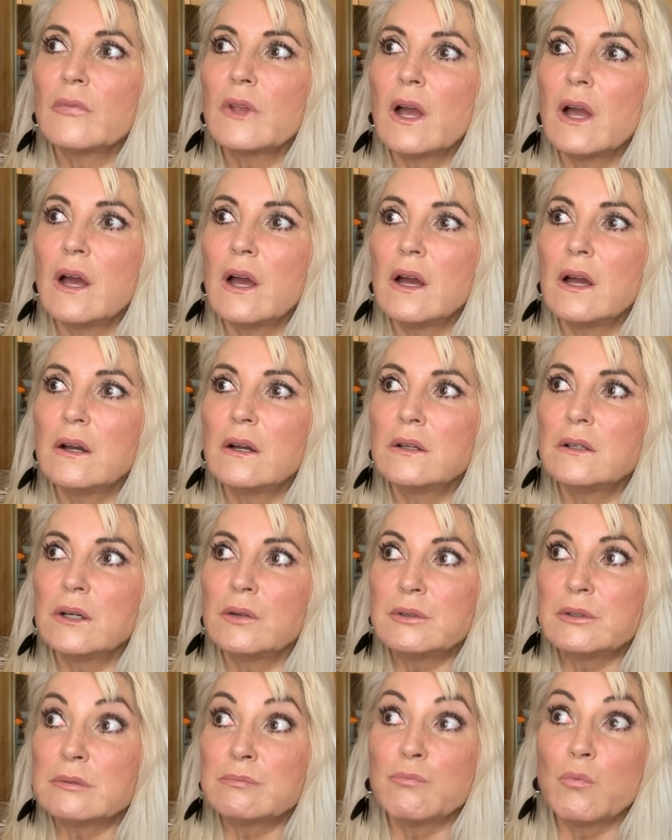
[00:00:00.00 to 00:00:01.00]
Uh, I
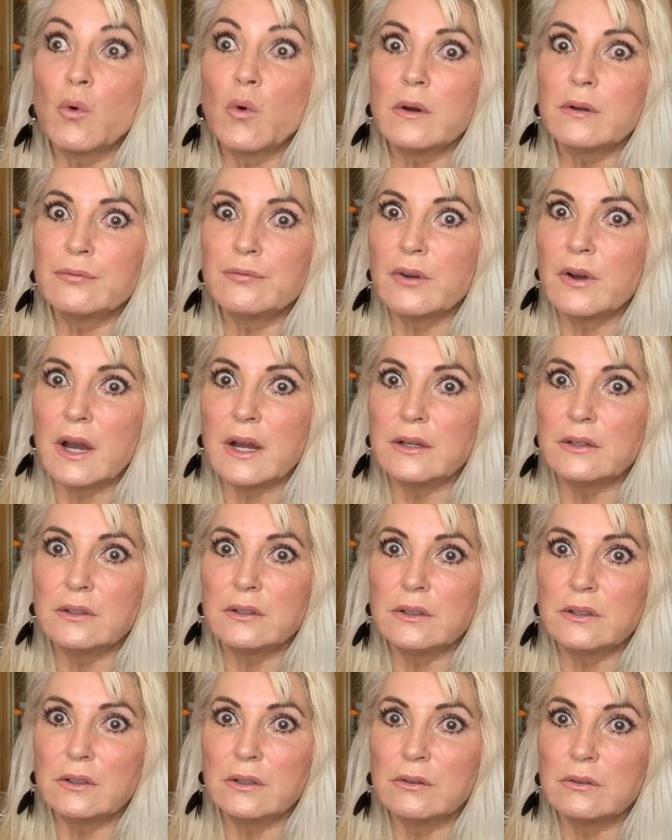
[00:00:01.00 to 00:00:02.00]
was mortified,
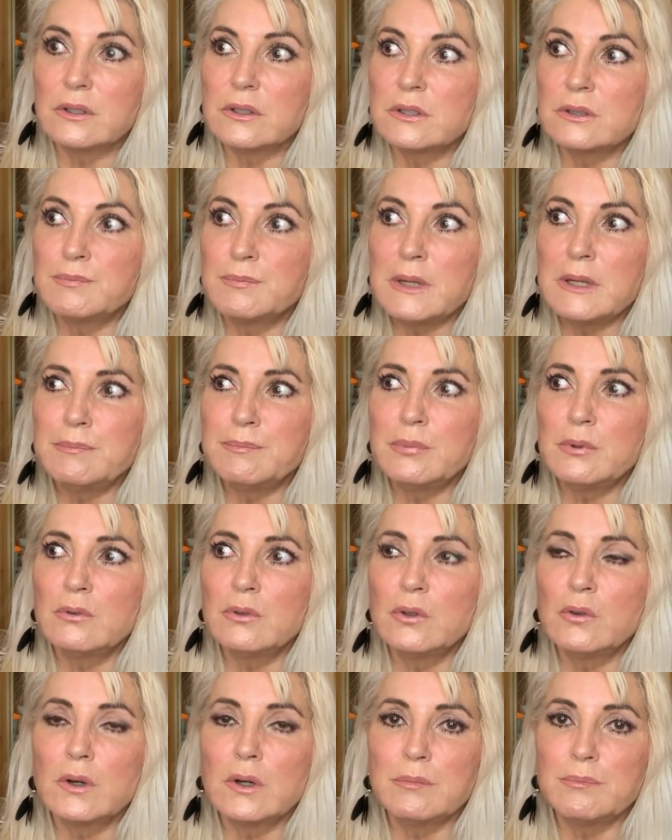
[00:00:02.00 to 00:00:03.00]
you know, because people
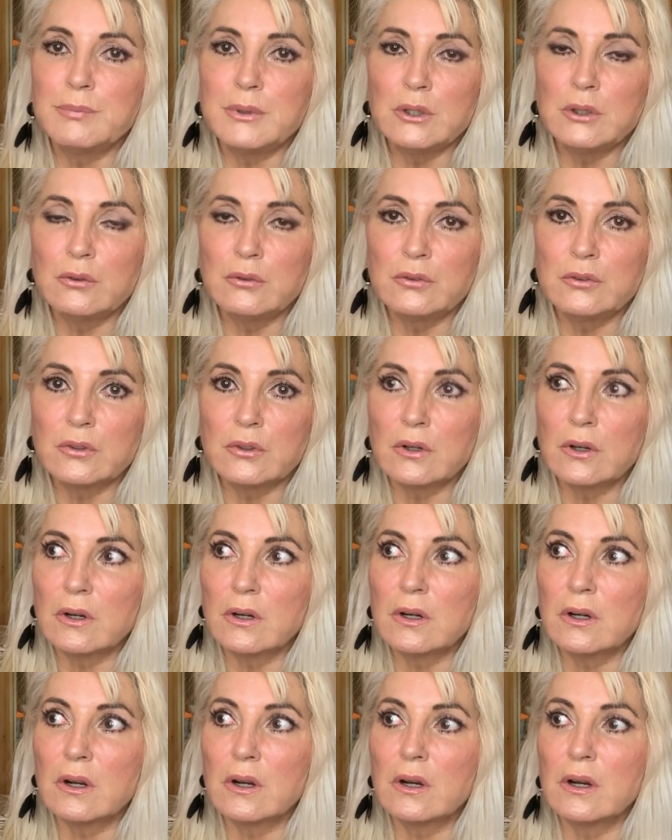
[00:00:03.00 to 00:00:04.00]
who are abused are,
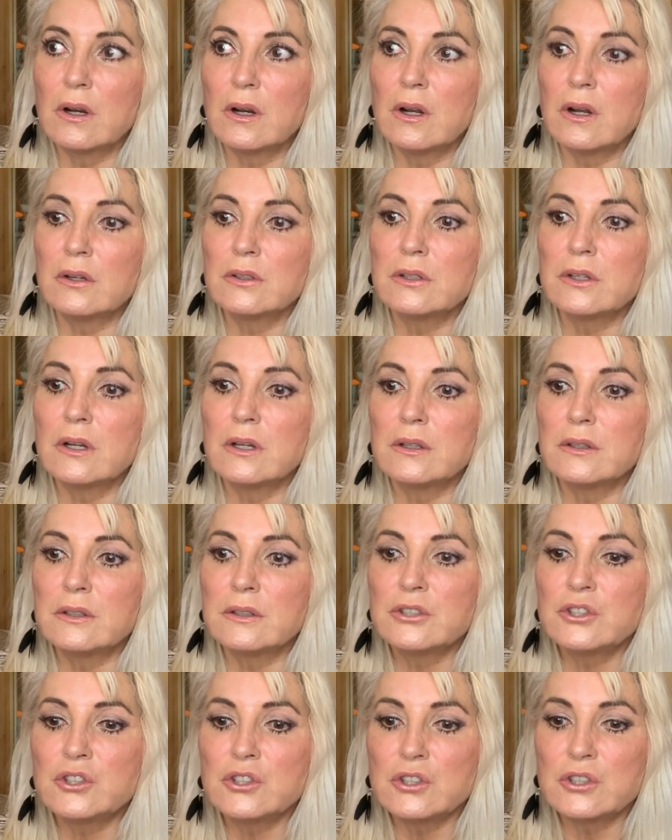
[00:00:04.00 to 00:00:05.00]
are, are
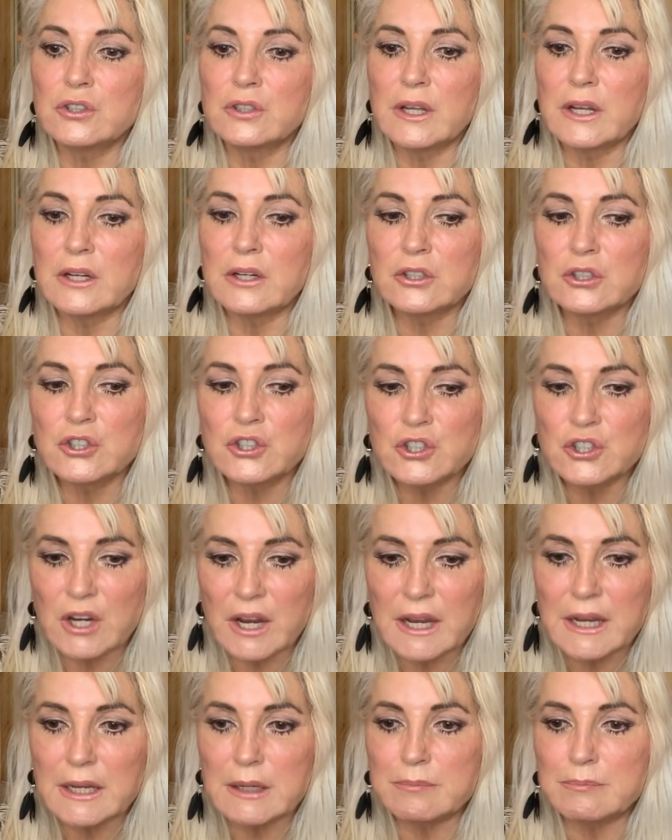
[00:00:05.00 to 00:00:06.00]
they are
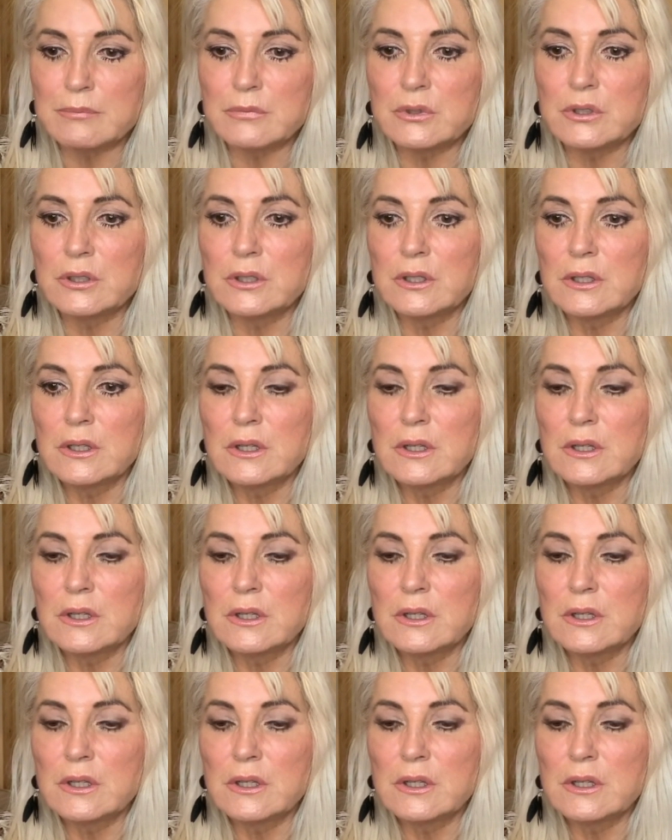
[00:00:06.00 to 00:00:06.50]
shamed,